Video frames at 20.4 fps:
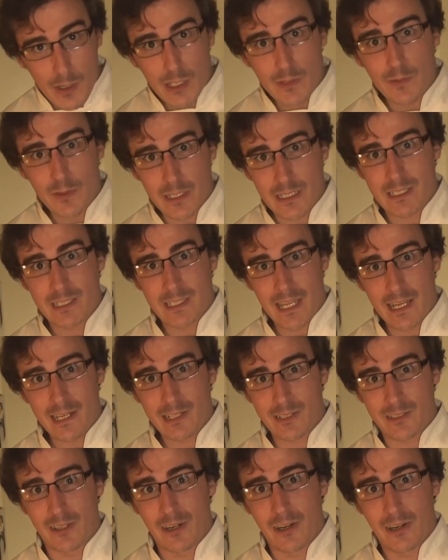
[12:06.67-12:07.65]
much for the
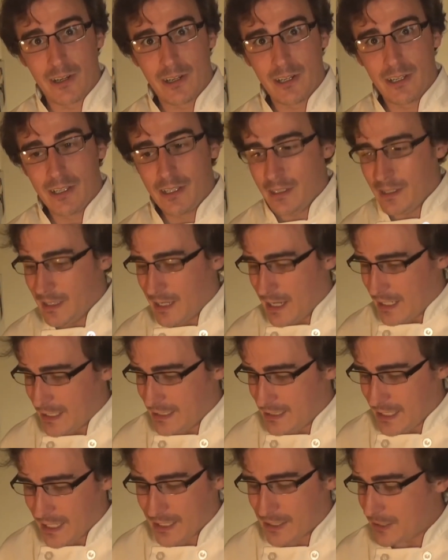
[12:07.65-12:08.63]
texture,
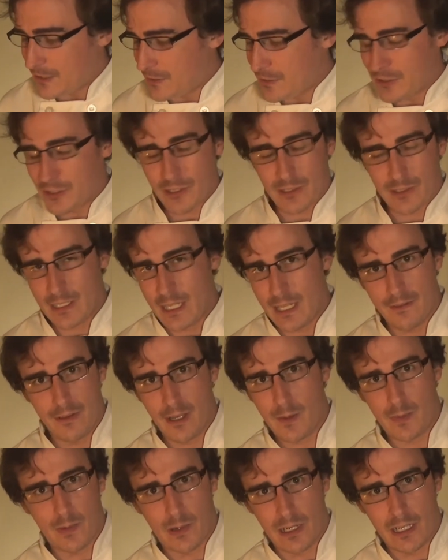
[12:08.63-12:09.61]
I couldn't just give
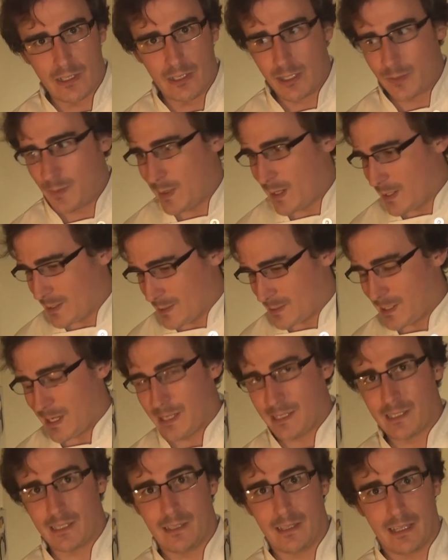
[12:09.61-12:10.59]
up on it just because it
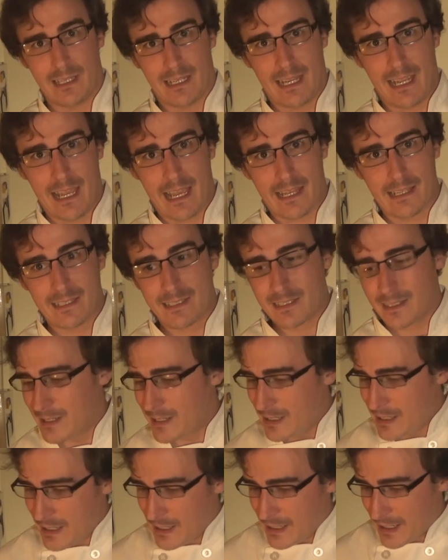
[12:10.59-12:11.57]
tasted like ass.
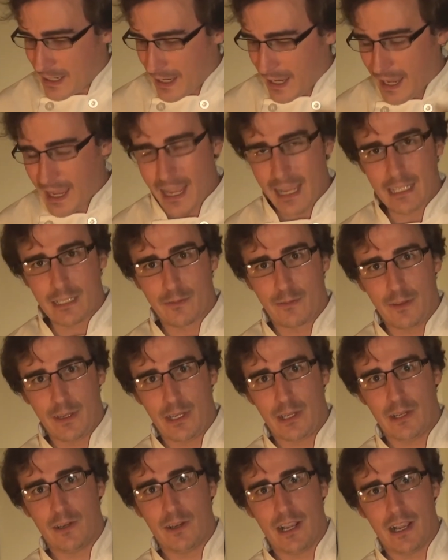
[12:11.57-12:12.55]
I had to
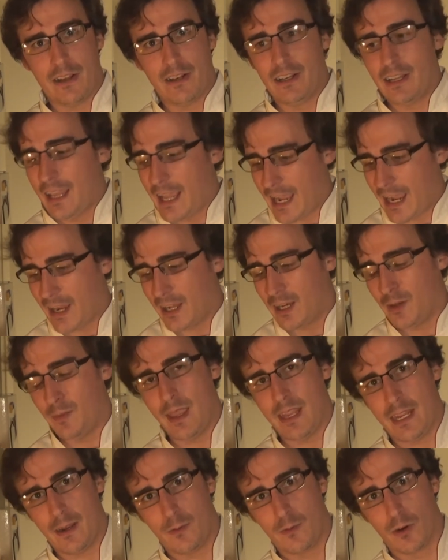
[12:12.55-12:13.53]
figure out how to
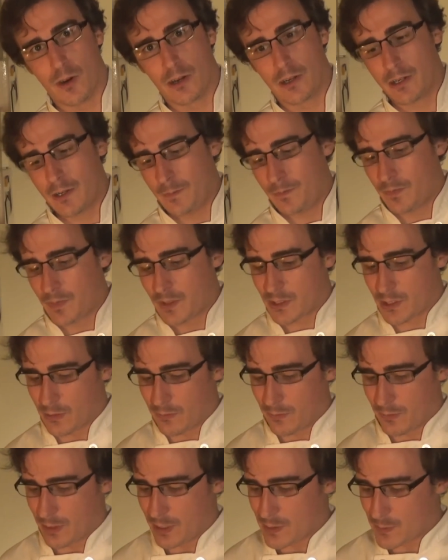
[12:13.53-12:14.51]
make it work.
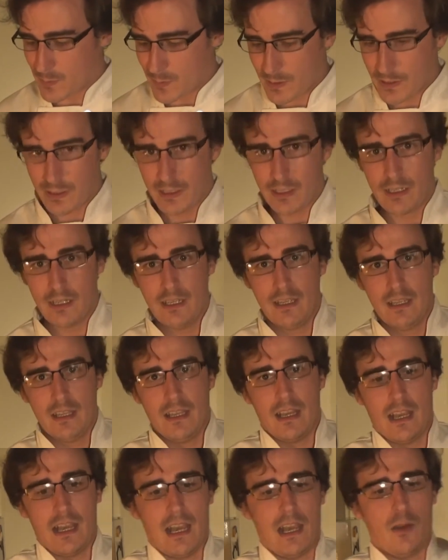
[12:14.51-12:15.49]
So for this one,
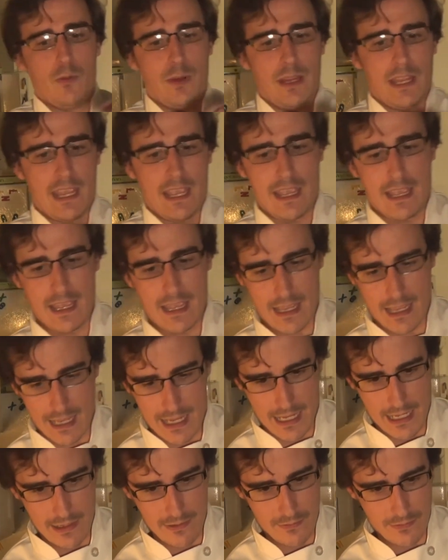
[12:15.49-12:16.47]
we
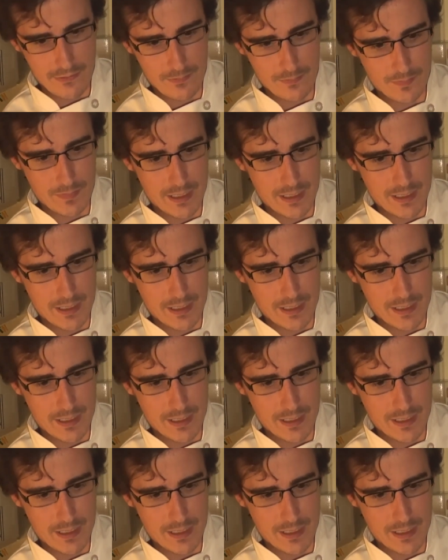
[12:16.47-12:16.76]
have,